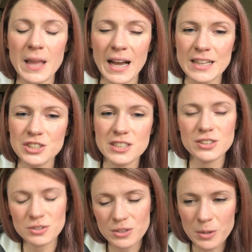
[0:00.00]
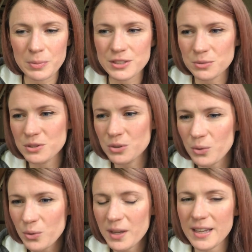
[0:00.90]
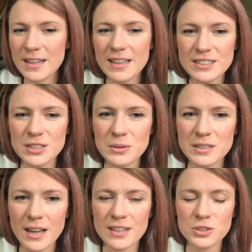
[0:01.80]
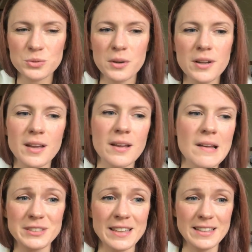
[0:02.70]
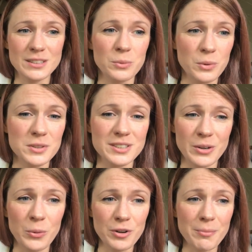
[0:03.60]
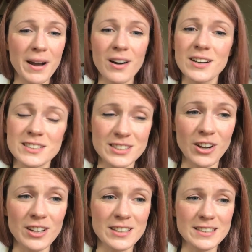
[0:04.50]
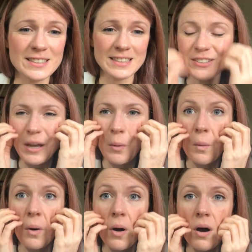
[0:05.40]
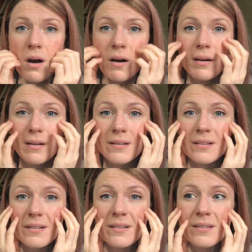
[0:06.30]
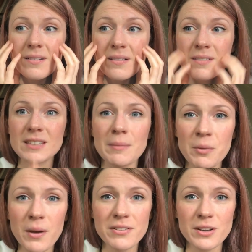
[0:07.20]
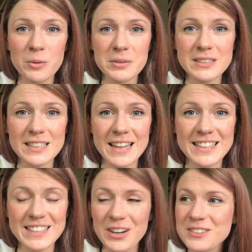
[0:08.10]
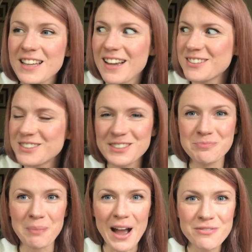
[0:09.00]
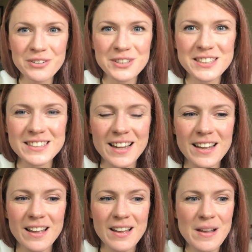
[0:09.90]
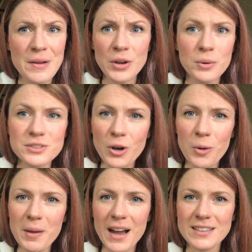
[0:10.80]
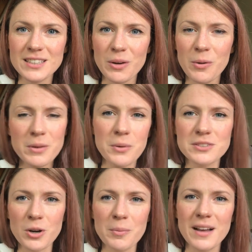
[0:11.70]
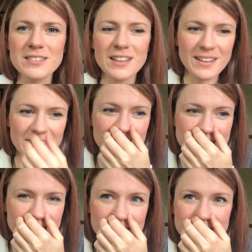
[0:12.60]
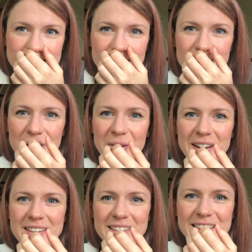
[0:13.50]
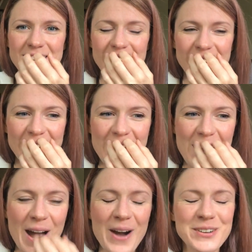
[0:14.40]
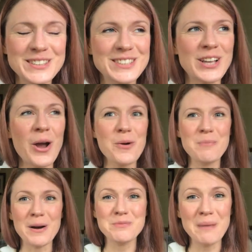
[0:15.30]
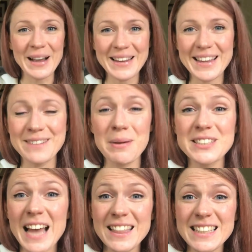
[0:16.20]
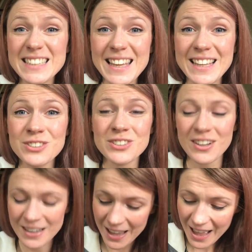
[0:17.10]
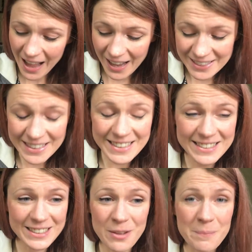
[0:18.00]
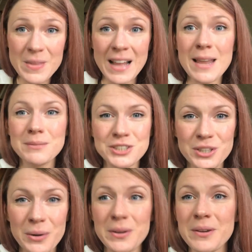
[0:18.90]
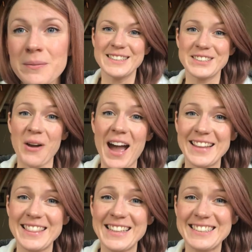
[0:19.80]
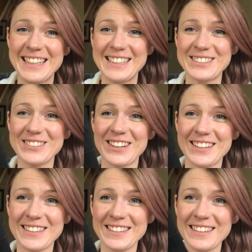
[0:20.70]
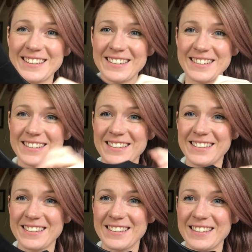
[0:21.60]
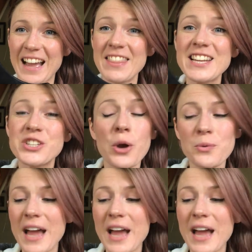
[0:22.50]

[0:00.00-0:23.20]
and she stood up and she was talking and then she was like i just want to present this award to all of my HARS scholars i was like what does that mean we have to go up on stage? And I was there, I was just baffled. I was like, no one told me I had to go up. No one told me I was like going to receive a certificate or anything. Like, I was so, I was panicking because I had these heels on. I had these, let me show you. So I had these heels on and they don't